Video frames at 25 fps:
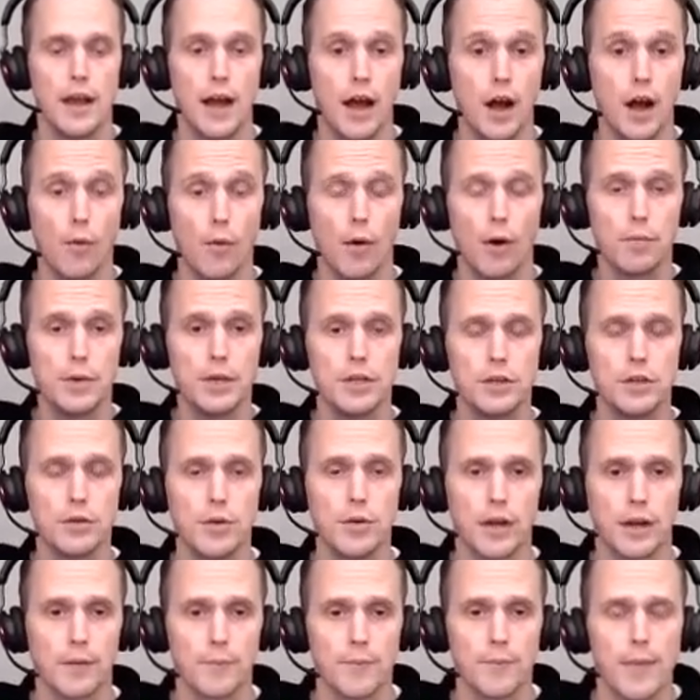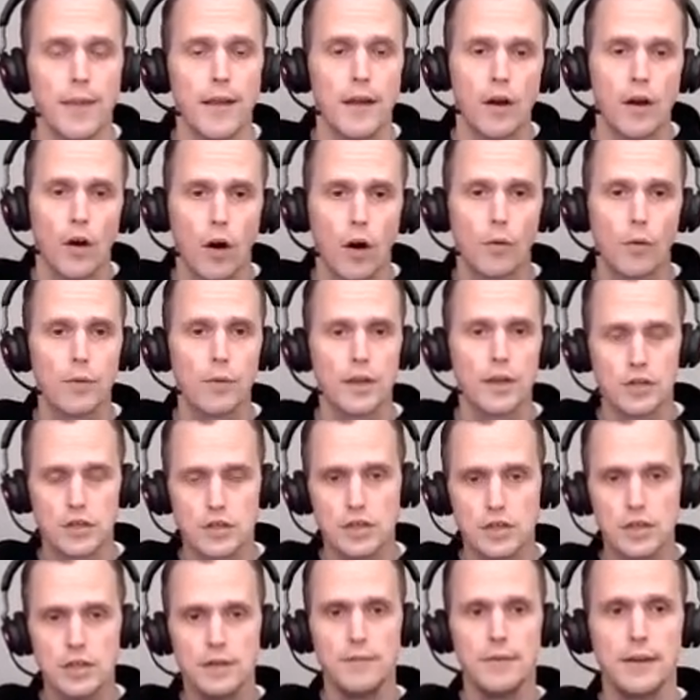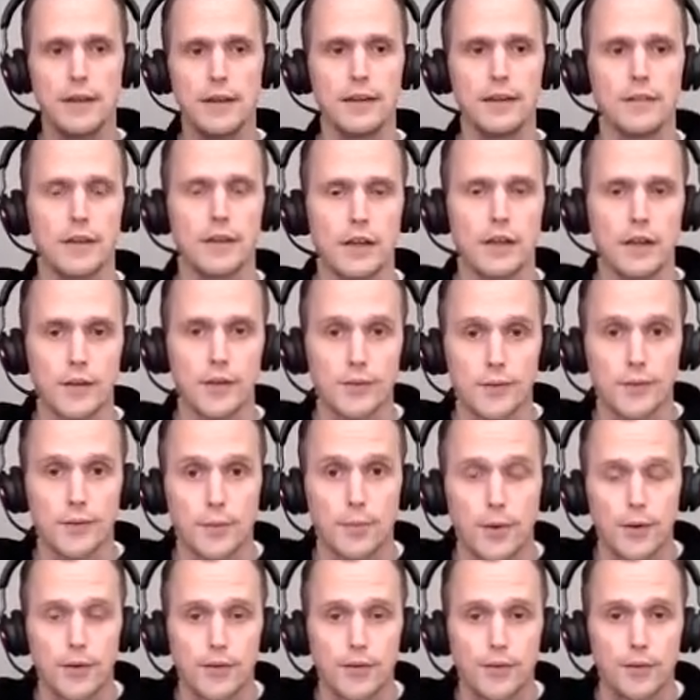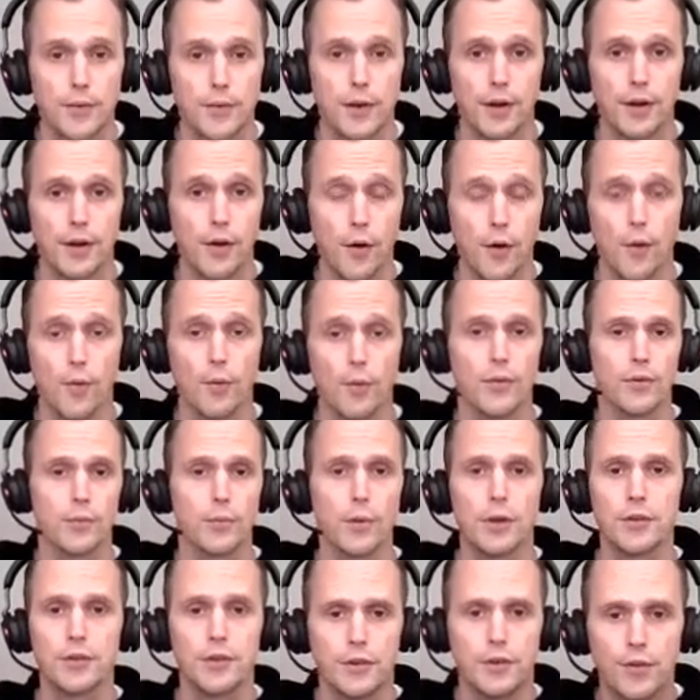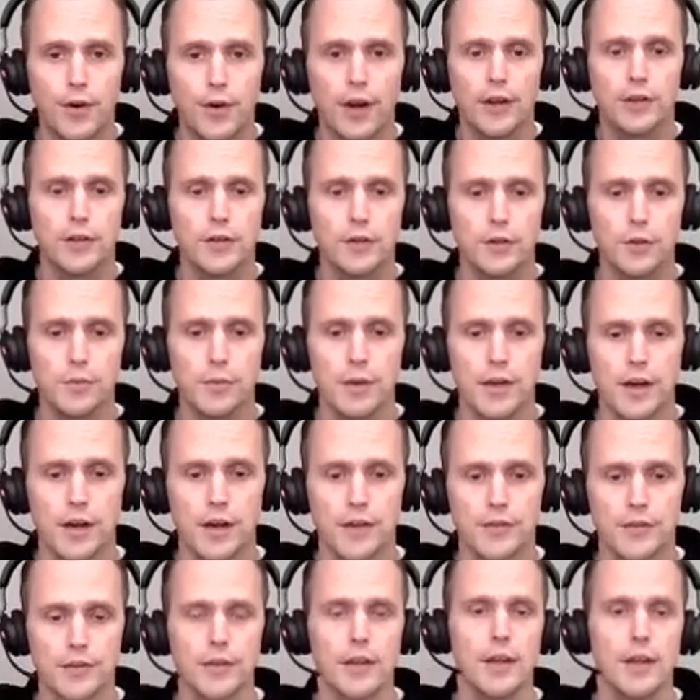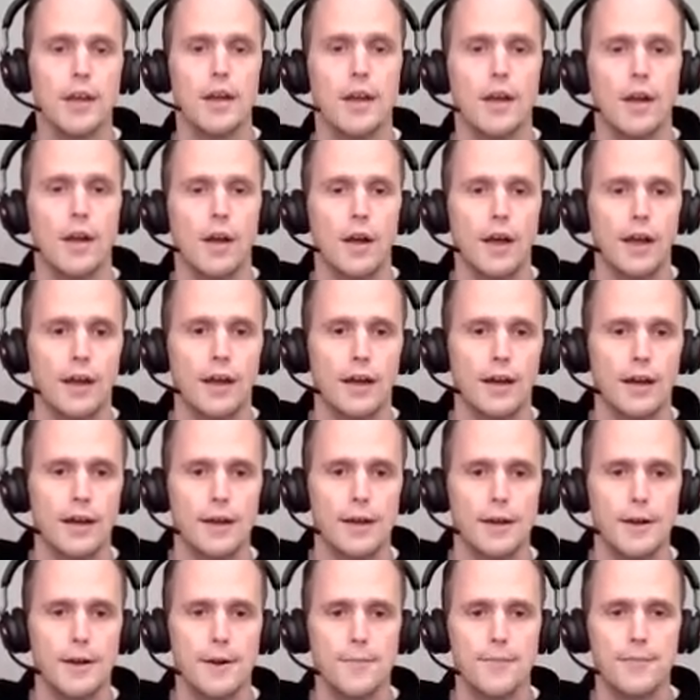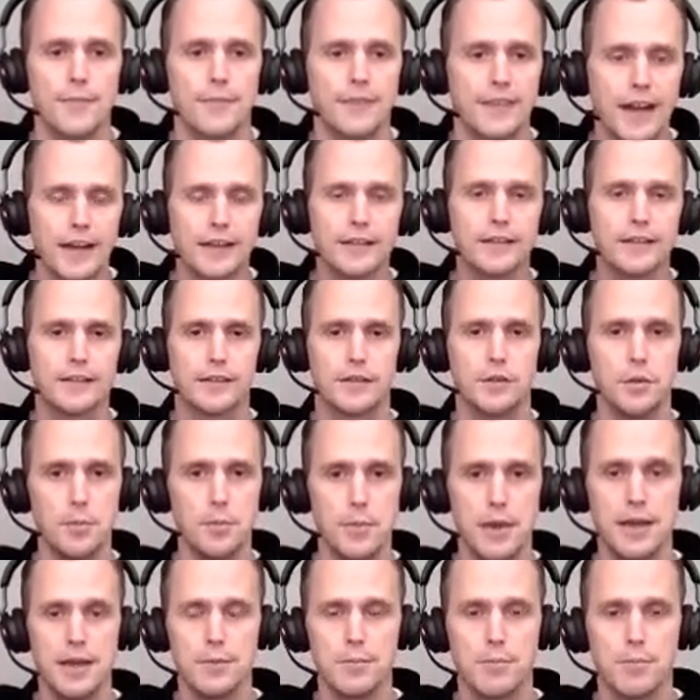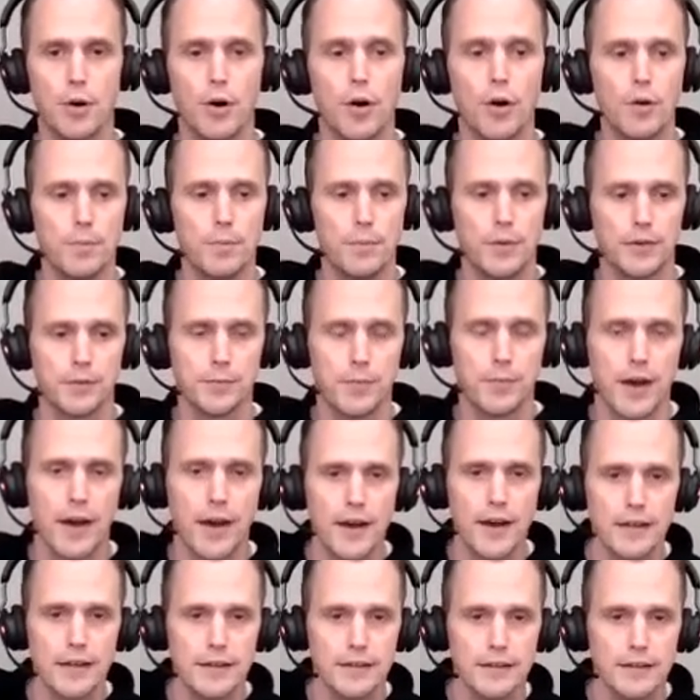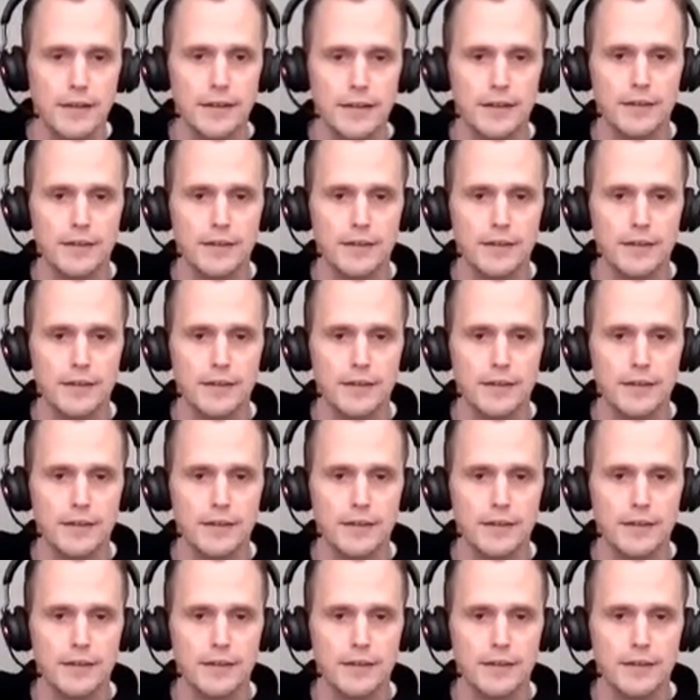are we doing? Are we achieving the customer's goals, what they're trying to do with us? That's the main purpose behind